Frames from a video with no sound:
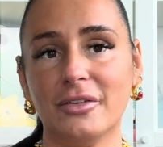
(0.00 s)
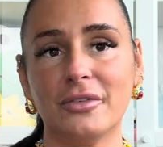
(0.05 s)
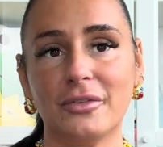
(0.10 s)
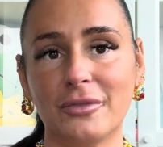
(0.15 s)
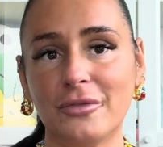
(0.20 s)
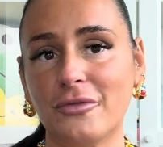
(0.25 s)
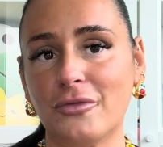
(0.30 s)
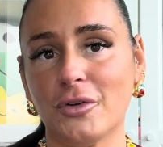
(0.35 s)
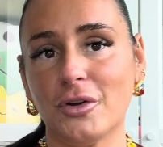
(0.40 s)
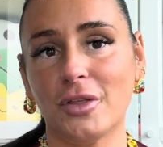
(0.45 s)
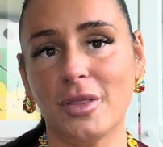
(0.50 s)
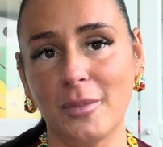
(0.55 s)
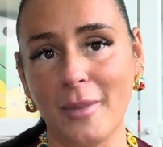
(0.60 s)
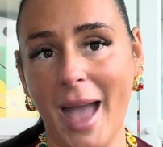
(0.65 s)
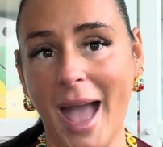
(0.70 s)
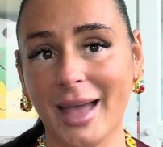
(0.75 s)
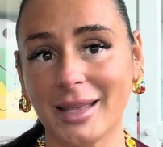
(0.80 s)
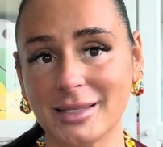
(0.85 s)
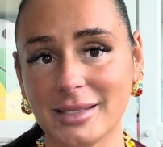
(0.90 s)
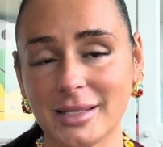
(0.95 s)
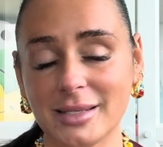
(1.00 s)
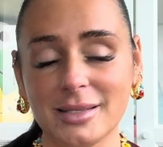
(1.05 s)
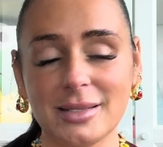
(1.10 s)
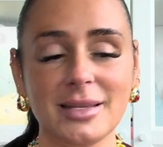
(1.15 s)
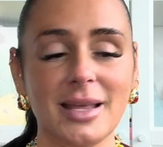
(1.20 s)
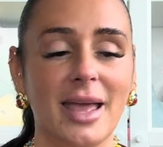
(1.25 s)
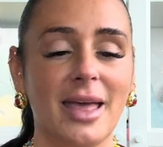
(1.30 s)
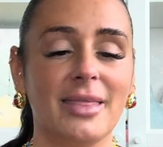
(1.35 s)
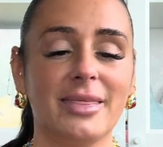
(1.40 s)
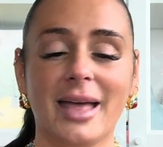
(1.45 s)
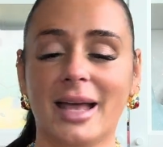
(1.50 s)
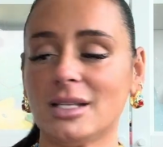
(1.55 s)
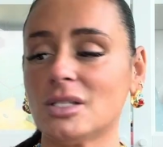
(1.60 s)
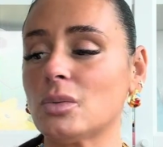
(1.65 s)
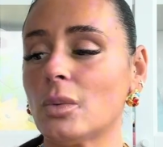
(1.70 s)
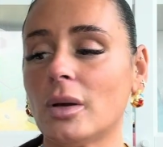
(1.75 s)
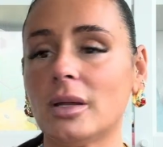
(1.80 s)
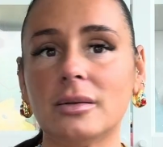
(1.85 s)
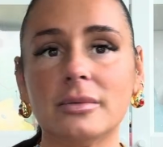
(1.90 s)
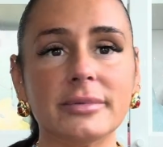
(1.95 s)
for the masses. That's
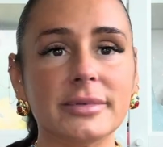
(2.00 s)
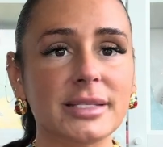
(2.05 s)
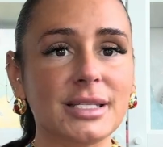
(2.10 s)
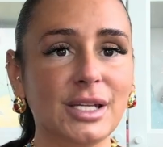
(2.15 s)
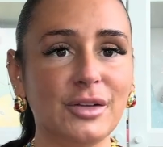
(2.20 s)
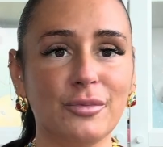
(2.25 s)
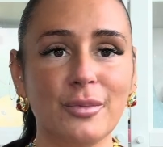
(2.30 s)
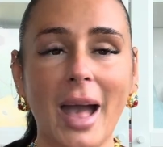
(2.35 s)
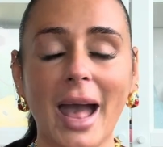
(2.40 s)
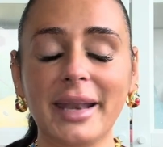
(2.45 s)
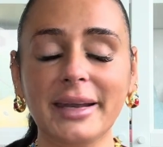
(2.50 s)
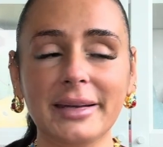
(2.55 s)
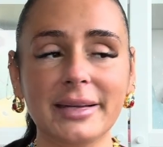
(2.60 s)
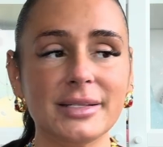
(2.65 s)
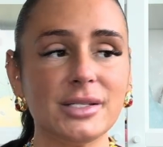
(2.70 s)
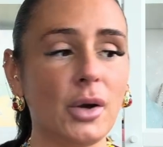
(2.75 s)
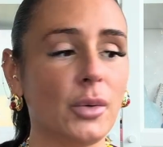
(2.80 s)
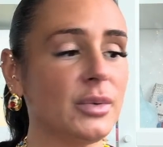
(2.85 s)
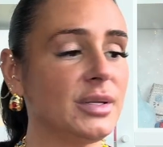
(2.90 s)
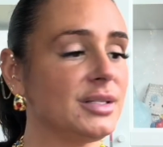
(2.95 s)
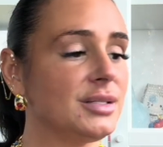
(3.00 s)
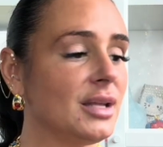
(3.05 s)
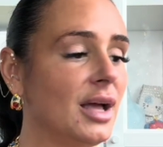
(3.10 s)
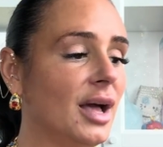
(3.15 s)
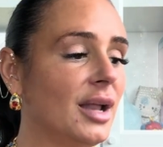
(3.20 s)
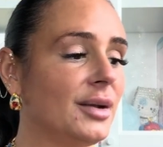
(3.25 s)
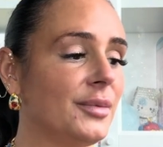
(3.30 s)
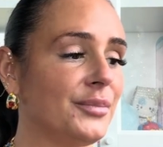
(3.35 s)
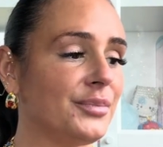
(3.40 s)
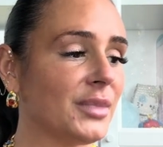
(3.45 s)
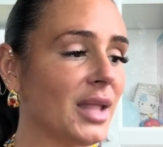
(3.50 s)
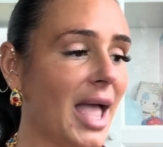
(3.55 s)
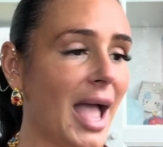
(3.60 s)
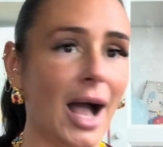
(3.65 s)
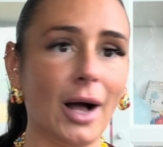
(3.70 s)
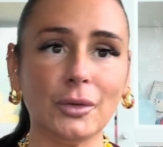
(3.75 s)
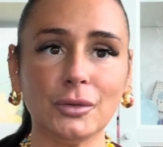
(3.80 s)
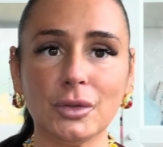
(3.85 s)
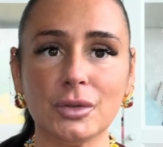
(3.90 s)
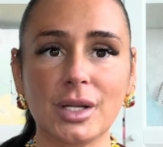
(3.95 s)
what Steve Madden has always done.
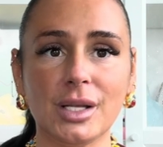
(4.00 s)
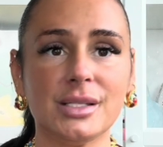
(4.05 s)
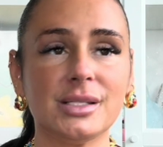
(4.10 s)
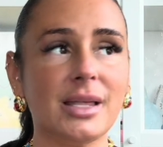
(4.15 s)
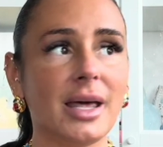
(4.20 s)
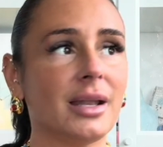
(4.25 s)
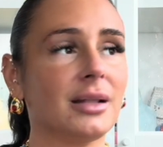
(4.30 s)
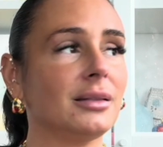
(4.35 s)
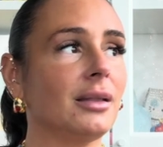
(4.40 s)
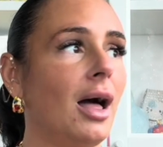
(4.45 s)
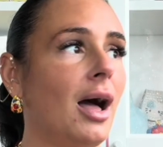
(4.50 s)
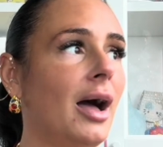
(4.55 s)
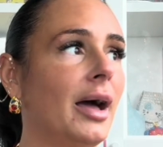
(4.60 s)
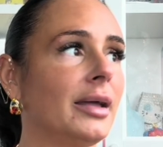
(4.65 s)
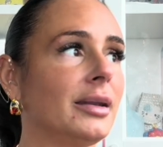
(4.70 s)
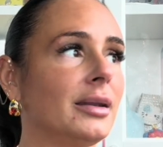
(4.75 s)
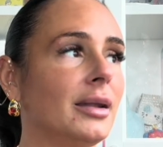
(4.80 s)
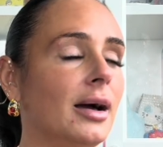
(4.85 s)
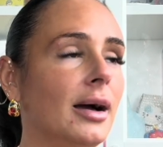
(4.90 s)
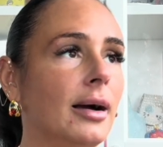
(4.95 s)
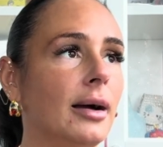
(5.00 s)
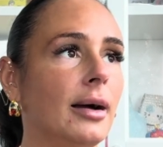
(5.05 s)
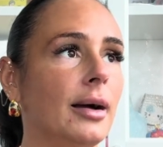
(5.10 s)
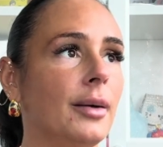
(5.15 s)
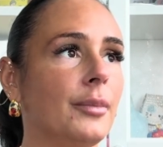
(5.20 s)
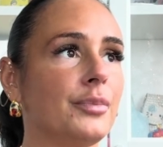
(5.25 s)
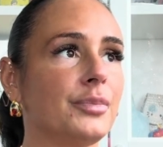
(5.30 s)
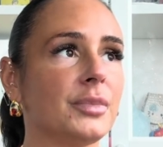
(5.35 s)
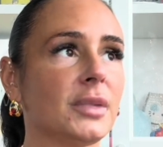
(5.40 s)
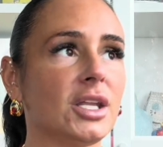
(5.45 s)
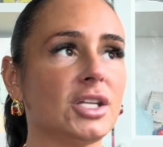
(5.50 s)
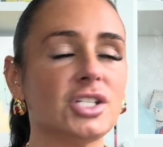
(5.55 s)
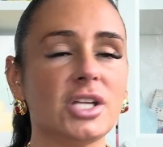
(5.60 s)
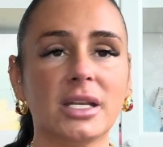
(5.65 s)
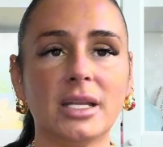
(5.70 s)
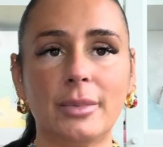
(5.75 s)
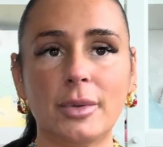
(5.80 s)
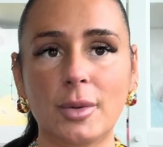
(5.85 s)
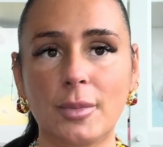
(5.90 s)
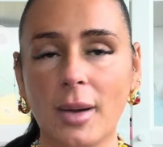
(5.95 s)
Aldo does that a lot.
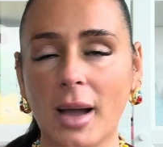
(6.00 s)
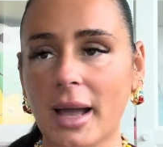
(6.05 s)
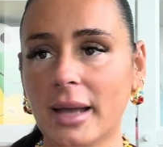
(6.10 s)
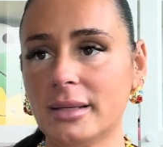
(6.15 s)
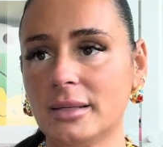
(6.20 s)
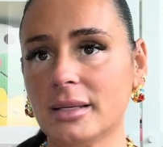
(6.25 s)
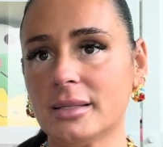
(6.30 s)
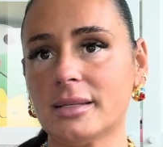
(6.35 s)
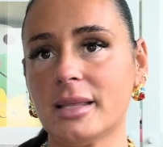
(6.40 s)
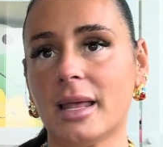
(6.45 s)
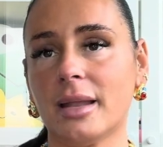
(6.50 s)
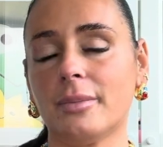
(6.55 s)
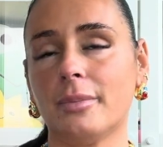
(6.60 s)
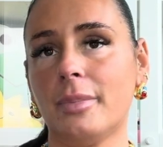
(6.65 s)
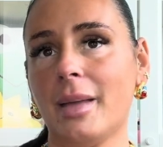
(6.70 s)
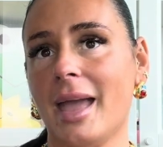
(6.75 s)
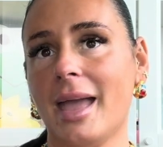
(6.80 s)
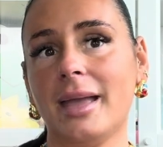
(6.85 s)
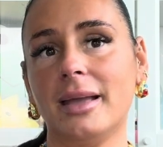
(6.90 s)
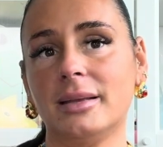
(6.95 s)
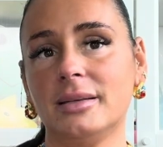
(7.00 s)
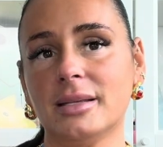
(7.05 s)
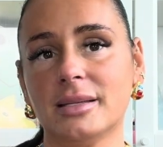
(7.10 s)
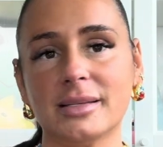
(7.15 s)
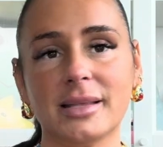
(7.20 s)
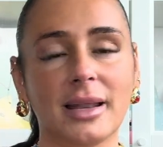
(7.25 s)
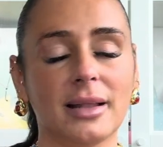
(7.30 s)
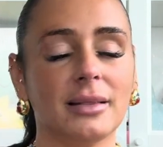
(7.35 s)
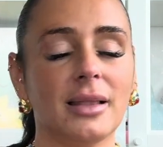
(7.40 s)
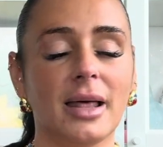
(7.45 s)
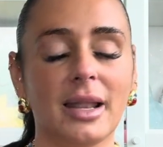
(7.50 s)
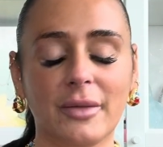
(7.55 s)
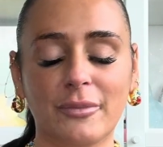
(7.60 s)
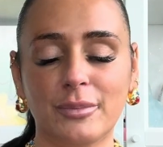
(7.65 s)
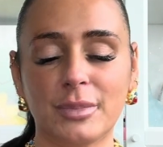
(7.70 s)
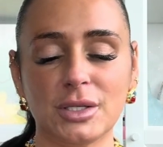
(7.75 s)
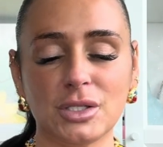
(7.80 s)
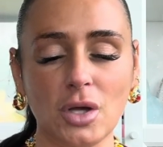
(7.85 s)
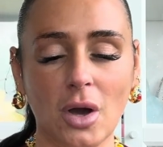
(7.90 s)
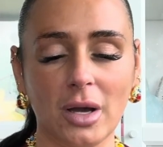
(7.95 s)
JW Pye does that. Pay does that a lot. I've
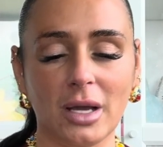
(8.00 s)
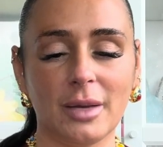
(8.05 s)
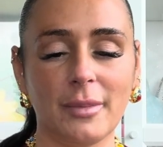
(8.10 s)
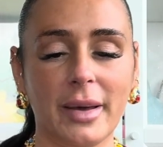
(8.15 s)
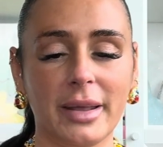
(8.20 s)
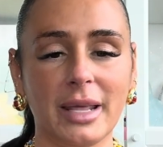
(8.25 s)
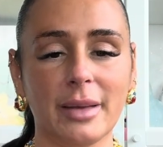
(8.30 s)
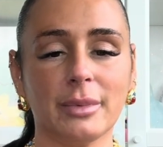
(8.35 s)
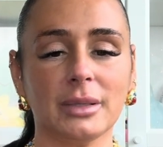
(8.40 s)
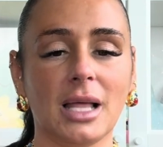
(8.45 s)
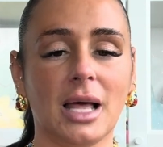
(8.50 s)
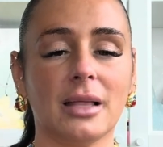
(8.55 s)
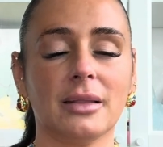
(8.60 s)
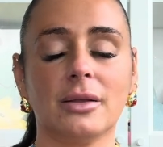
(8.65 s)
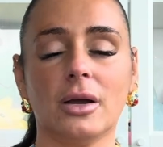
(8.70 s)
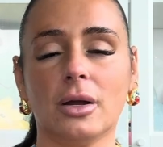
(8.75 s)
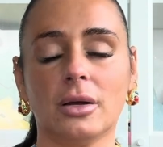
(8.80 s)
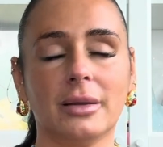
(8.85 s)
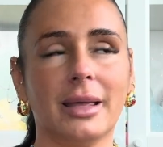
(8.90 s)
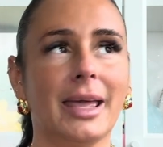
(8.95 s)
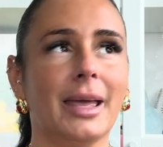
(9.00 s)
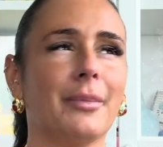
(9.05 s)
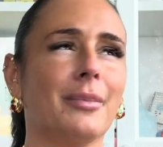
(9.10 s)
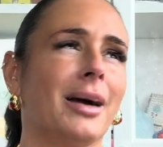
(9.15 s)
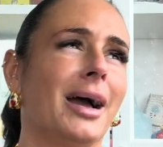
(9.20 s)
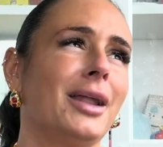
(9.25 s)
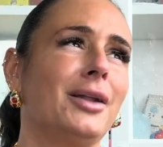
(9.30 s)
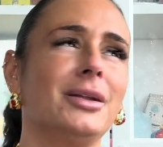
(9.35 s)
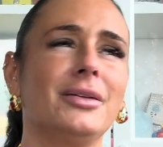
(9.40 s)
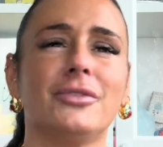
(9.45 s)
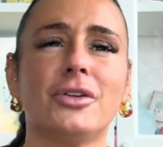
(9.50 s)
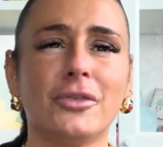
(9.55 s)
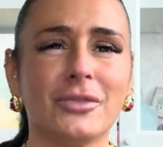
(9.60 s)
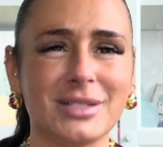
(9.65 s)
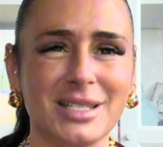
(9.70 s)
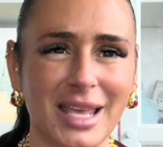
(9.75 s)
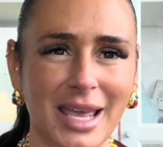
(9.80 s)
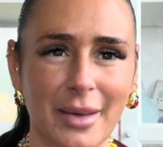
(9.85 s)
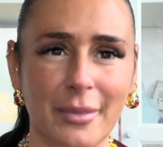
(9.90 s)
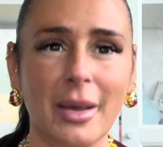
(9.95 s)
been talking about him a lot, or him. I don't even know if it's
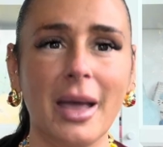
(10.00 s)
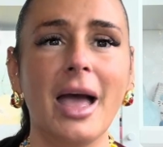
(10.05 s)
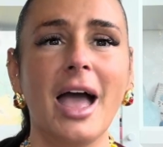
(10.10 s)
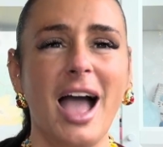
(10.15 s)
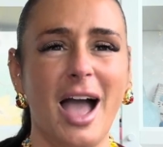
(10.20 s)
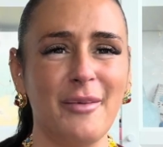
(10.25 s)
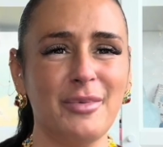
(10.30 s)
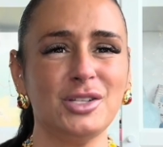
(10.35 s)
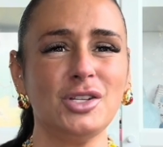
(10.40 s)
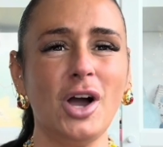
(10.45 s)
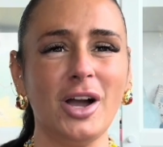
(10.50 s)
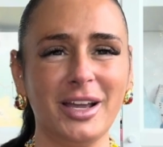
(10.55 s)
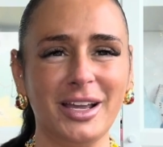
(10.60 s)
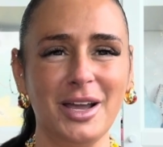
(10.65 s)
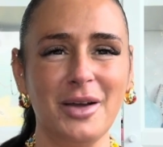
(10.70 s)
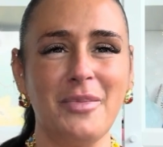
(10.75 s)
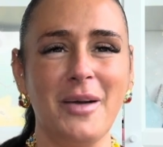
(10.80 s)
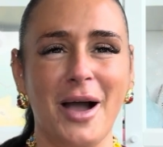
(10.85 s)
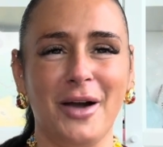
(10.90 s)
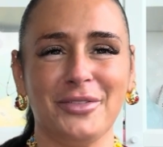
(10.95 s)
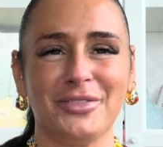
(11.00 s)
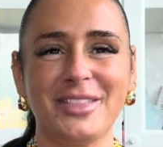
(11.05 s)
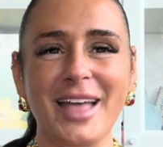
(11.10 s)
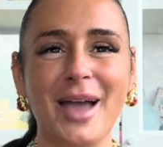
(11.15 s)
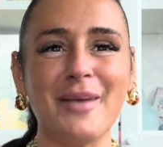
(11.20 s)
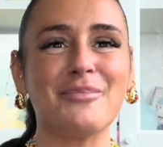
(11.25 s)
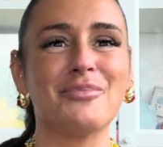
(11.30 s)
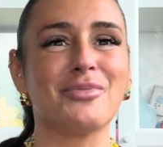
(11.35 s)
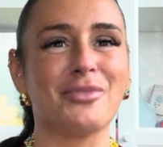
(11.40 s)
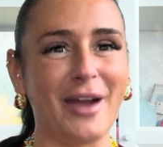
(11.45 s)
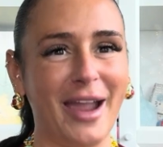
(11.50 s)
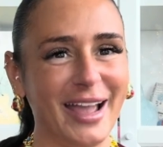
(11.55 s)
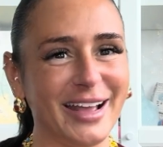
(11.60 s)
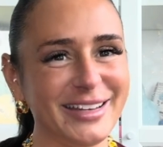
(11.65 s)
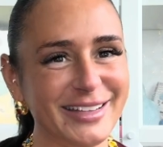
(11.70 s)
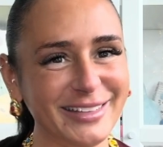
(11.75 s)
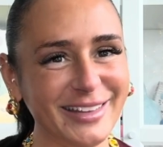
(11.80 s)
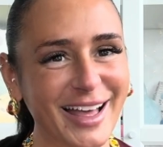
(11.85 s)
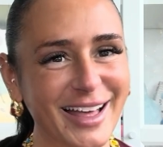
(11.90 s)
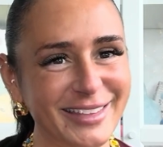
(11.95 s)
a him. I've been talking about that brand
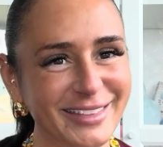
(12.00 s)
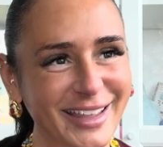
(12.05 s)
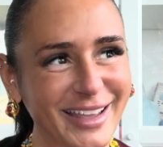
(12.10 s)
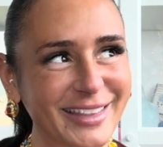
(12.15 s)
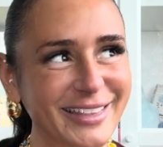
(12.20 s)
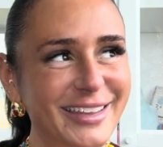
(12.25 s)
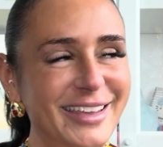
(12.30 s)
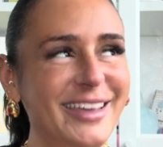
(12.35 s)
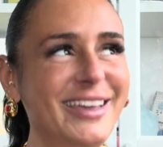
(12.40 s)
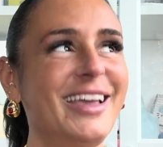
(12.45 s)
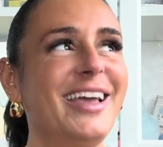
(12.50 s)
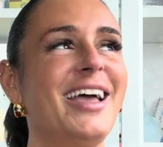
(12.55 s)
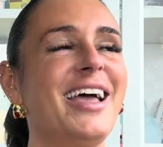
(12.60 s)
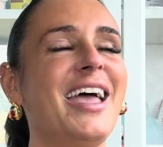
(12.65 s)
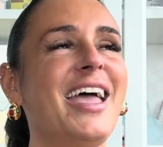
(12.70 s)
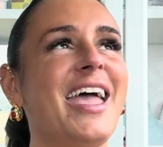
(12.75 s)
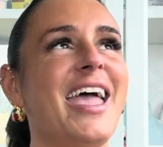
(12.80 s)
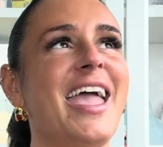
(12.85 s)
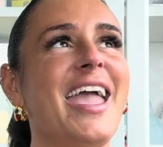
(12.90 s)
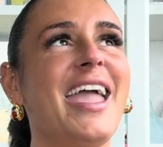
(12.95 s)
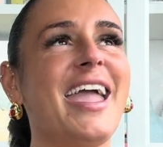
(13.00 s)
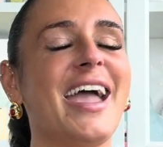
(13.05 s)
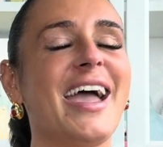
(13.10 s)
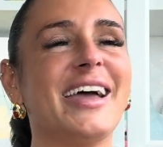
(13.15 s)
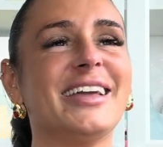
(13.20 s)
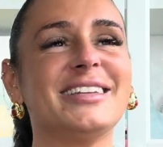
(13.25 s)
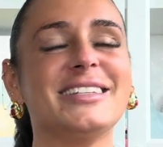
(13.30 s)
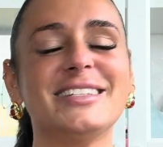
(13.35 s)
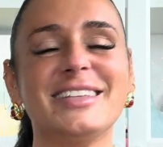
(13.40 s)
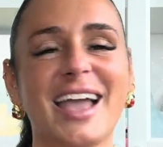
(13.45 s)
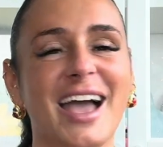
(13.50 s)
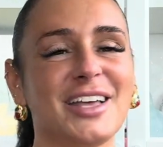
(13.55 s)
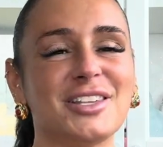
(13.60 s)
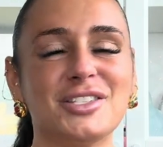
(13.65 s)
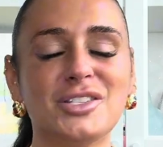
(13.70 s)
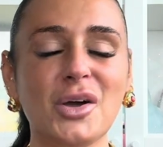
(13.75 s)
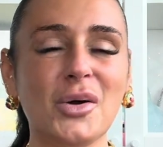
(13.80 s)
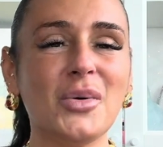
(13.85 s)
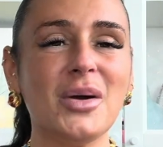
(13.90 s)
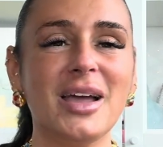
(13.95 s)
a lot lately. And yeah,
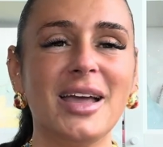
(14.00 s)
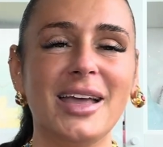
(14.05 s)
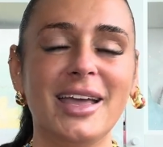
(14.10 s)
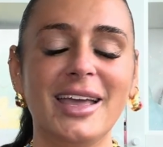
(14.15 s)
so